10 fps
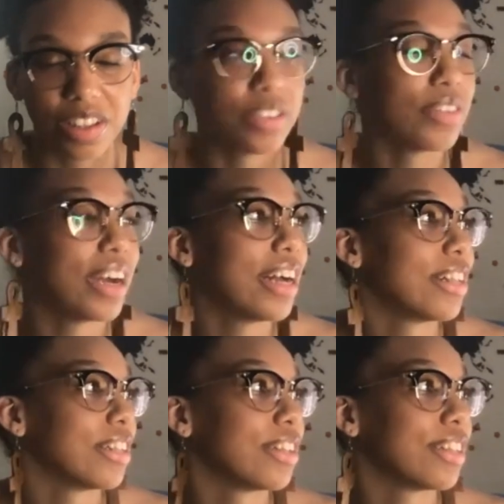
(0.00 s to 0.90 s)

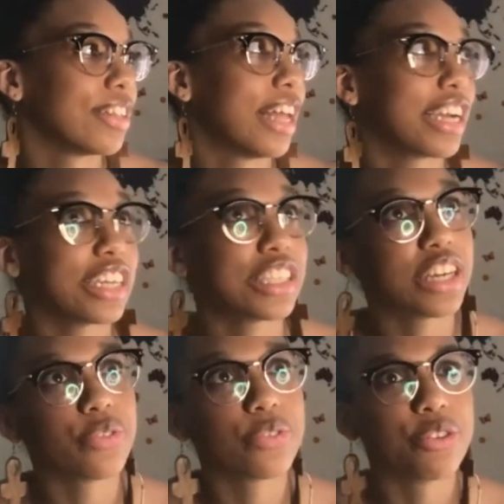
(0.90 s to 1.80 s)
Well, like I
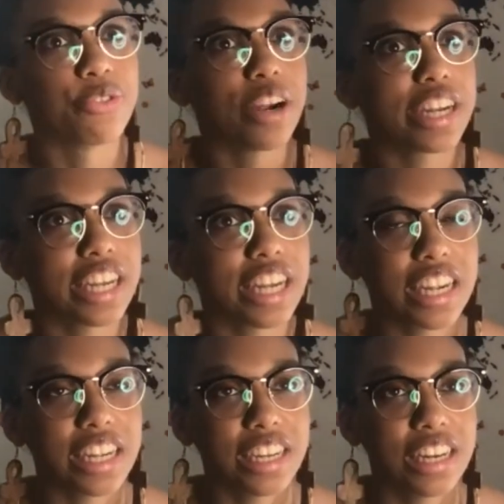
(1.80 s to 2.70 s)
said, with
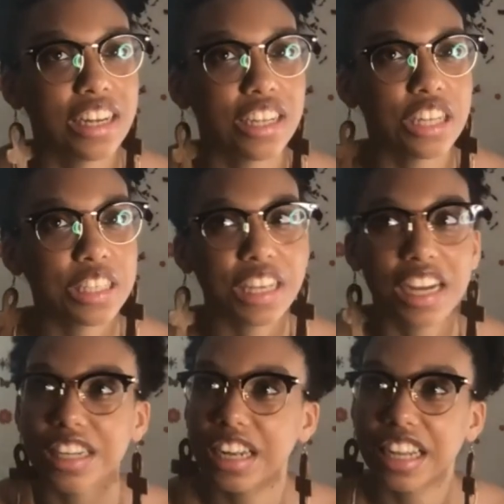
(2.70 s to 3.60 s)
reggae, it's
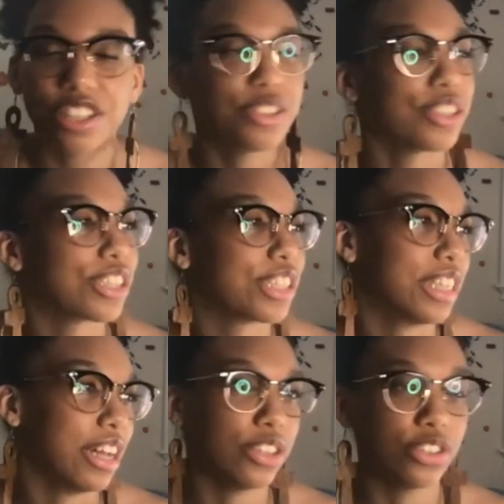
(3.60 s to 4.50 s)
kind of like you just
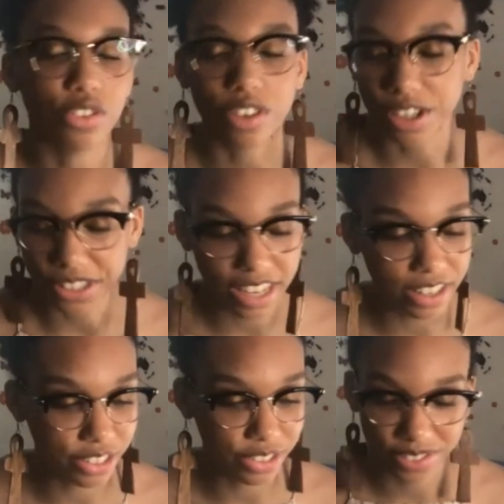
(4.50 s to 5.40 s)
tell the world how
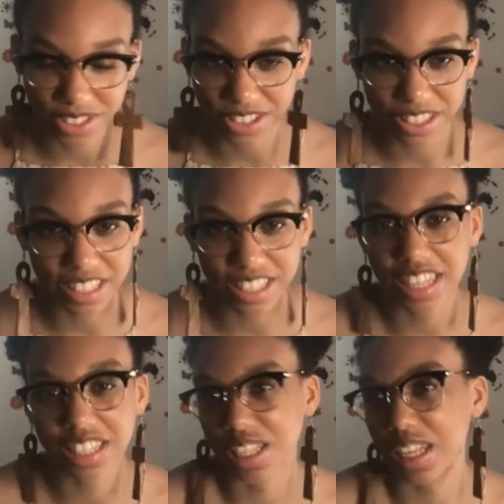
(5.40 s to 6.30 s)
you feel, and
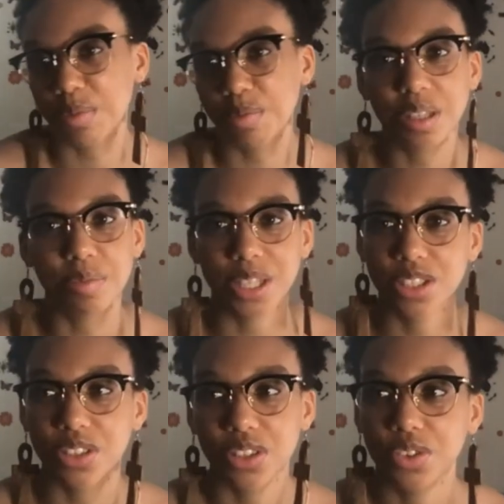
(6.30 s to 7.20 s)
that's pretty much
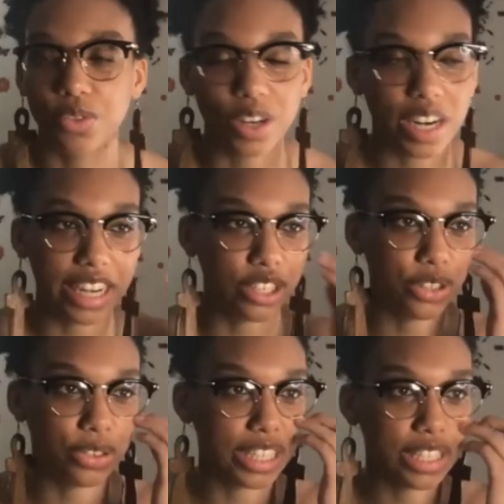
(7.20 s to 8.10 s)
what I
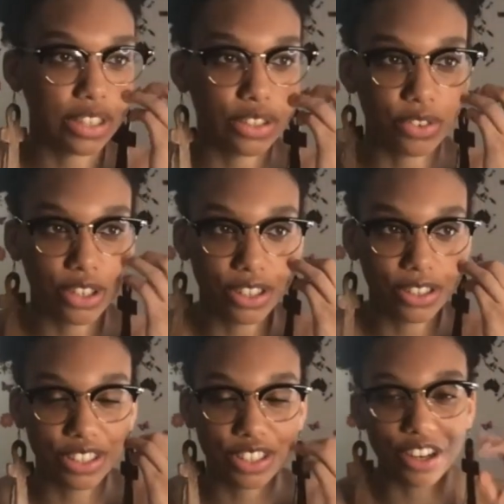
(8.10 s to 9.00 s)
do. I tell the
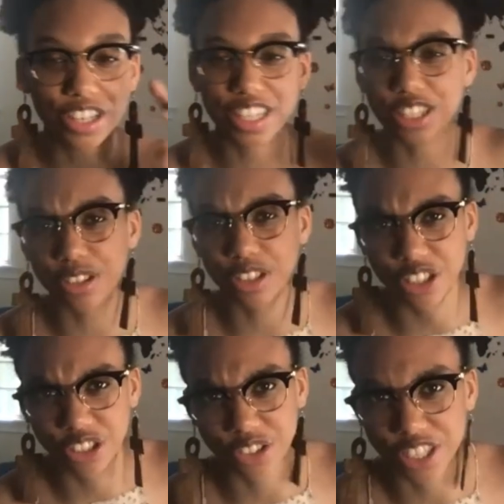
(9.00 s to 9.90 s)
world. Sorry, they're doing
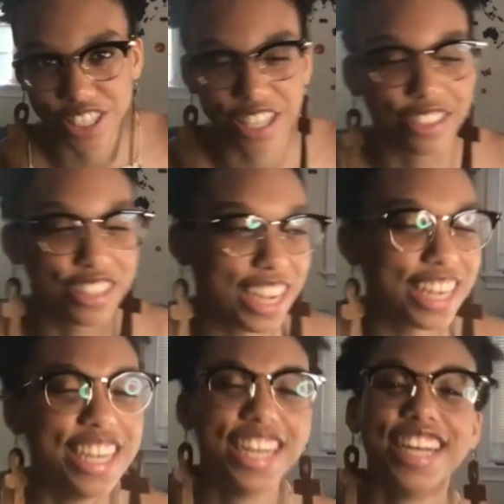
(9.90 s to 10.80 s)
construction
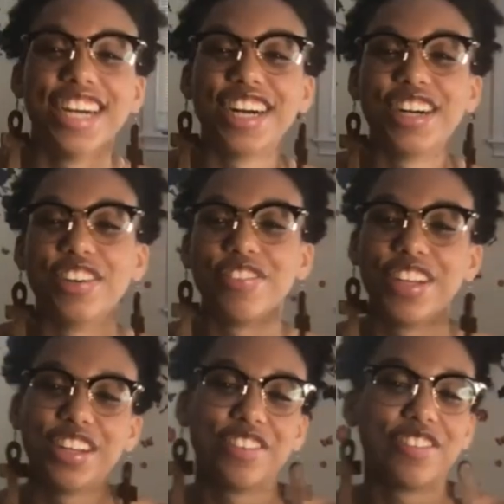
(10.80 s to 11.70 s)
outside,
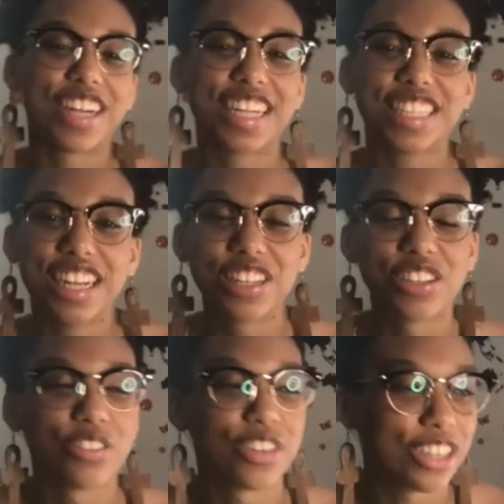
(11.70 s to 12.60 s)
but I tell the
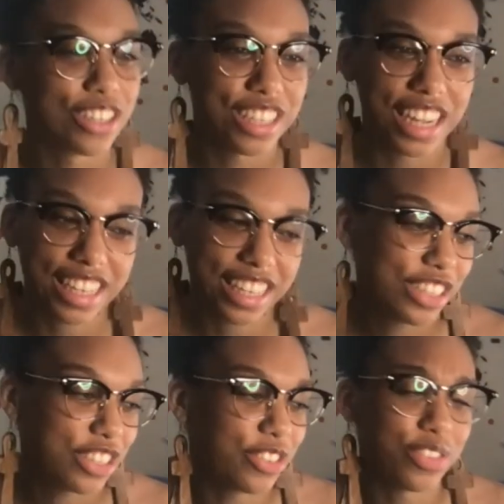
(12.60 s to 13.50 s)
world like
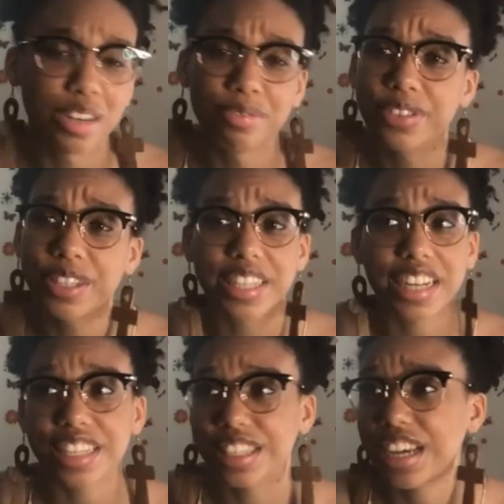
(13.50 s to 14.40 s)
what I'm feeling
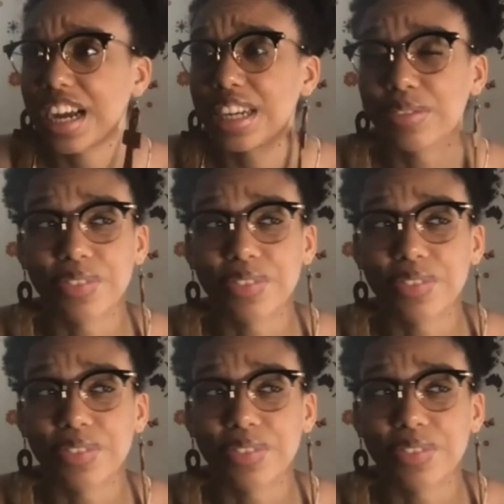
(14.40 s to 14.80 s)
at the time.